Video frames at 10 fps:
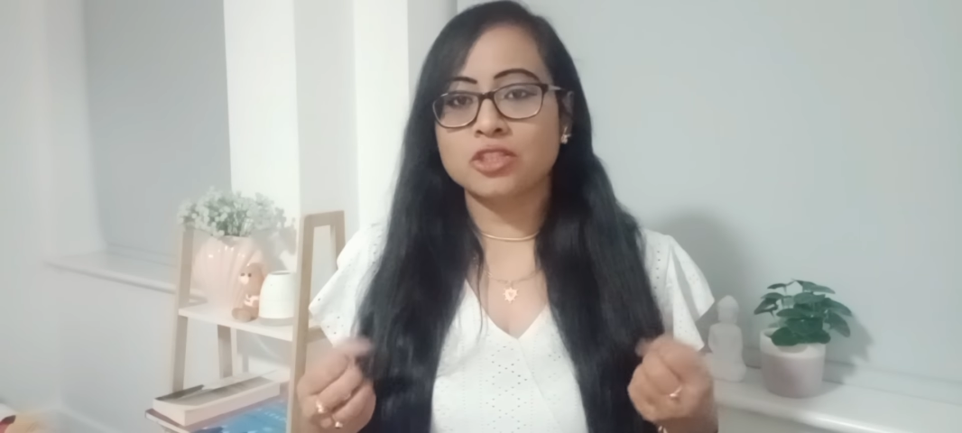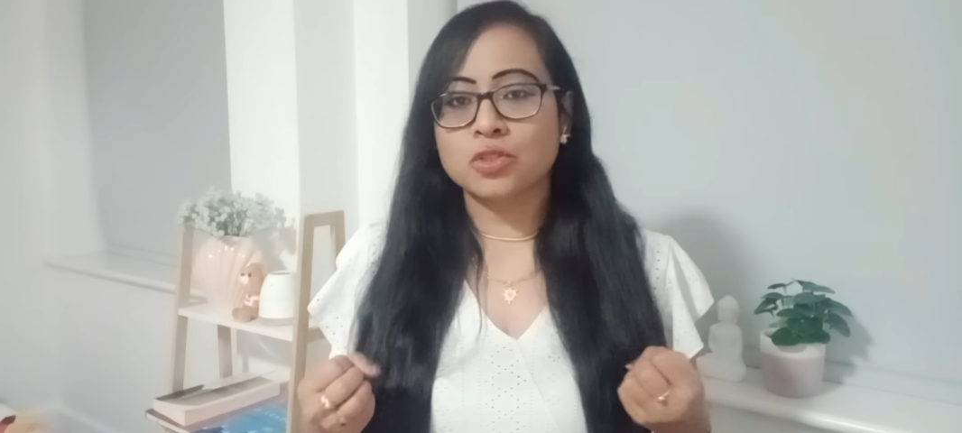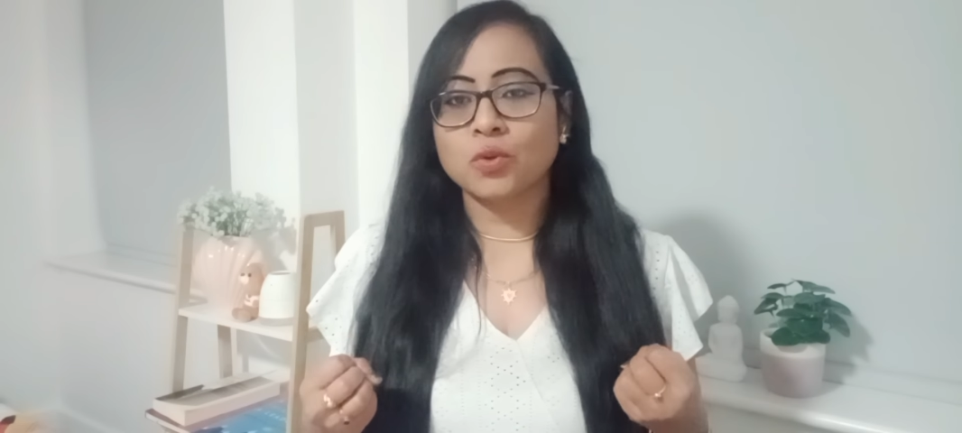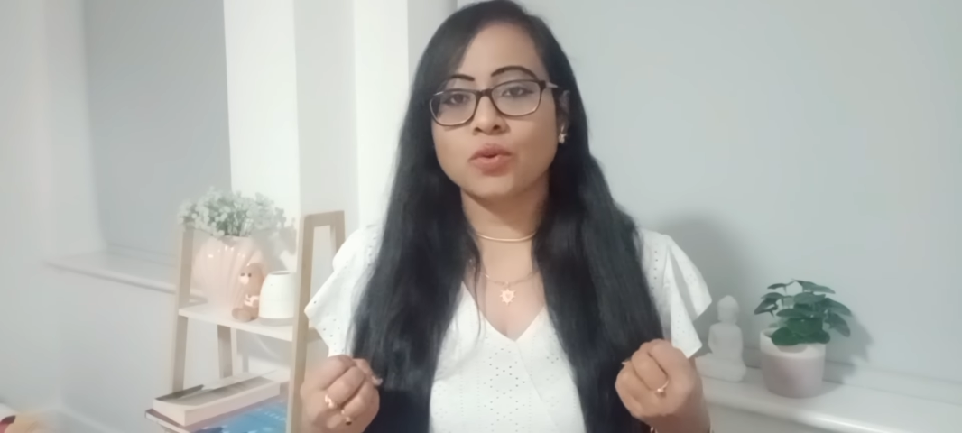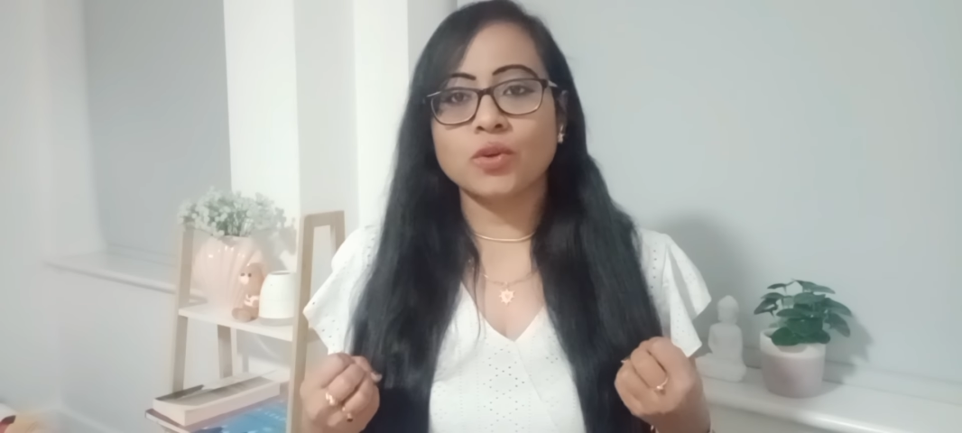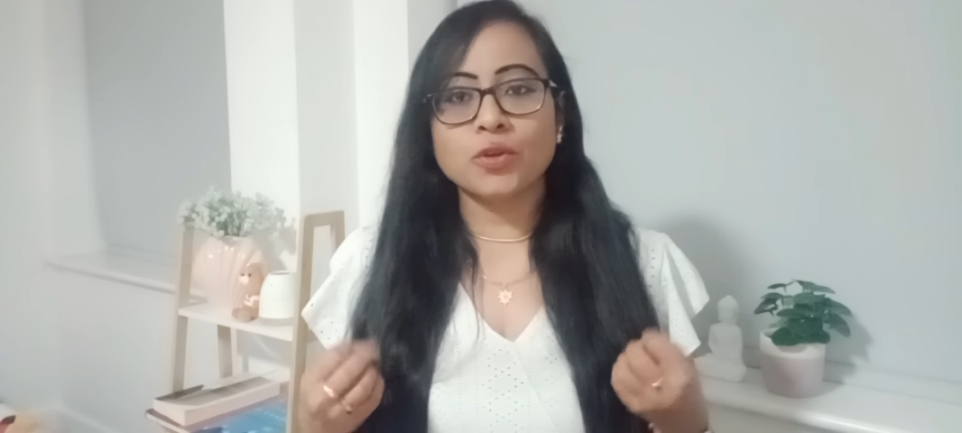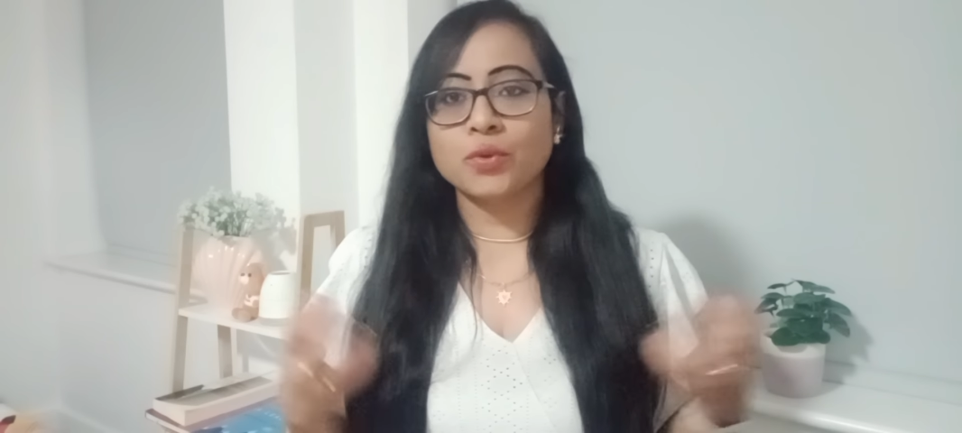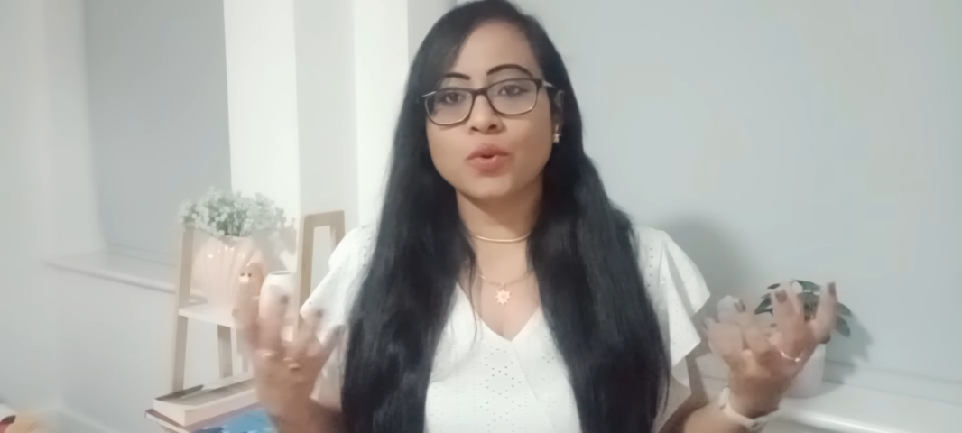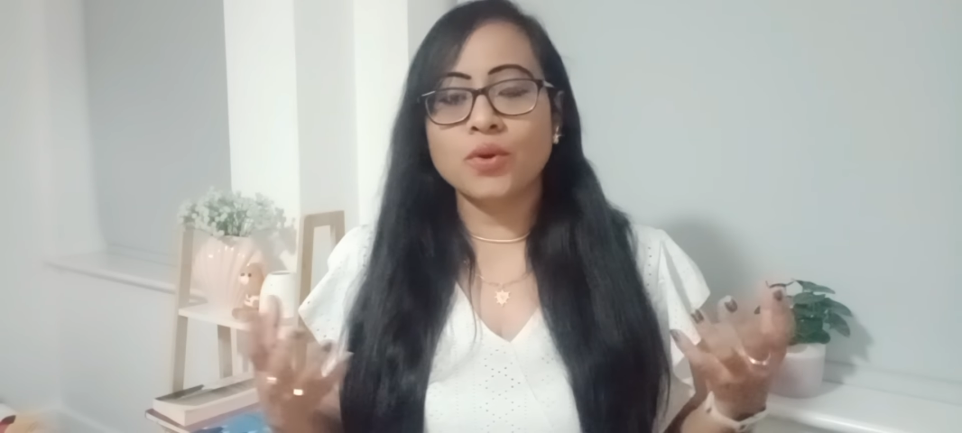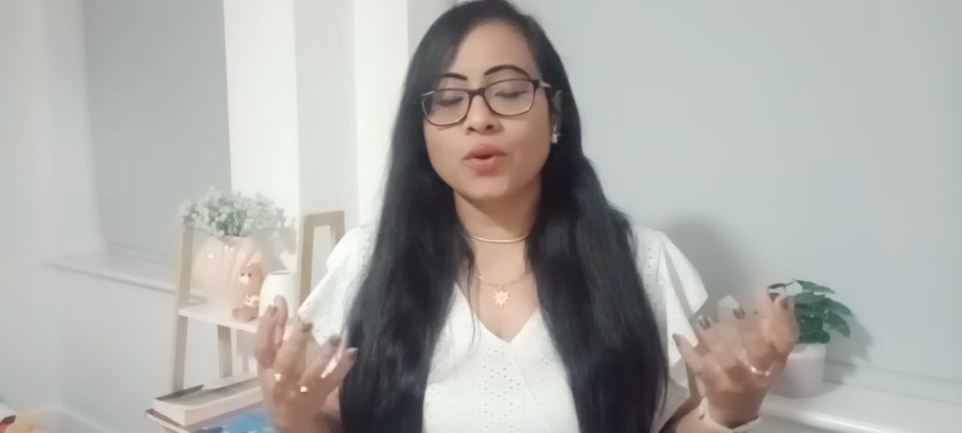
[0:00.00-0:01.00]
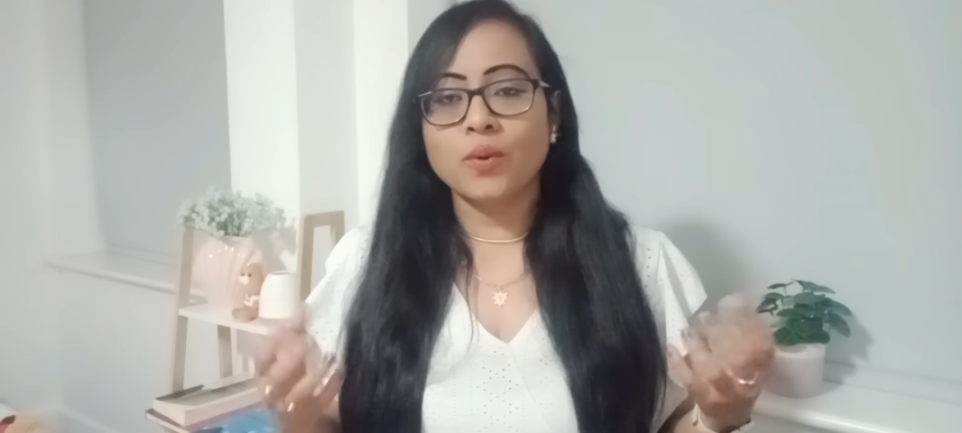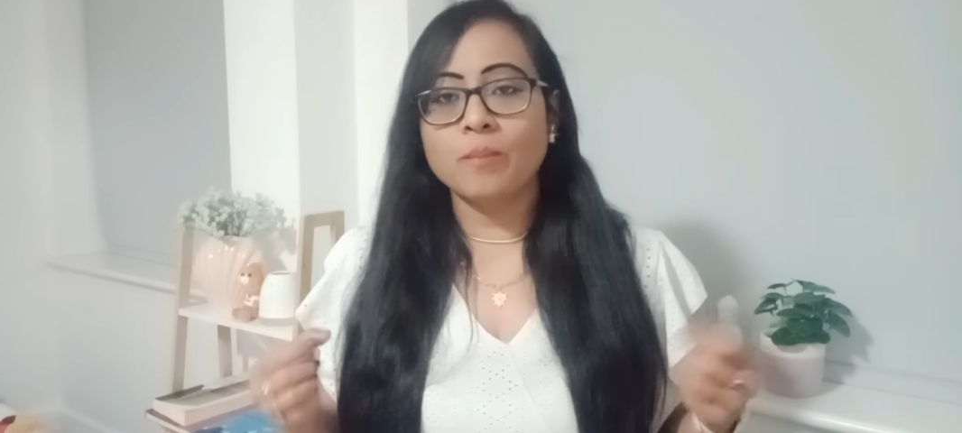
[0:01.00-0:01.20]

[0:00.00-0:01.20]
so you don't know,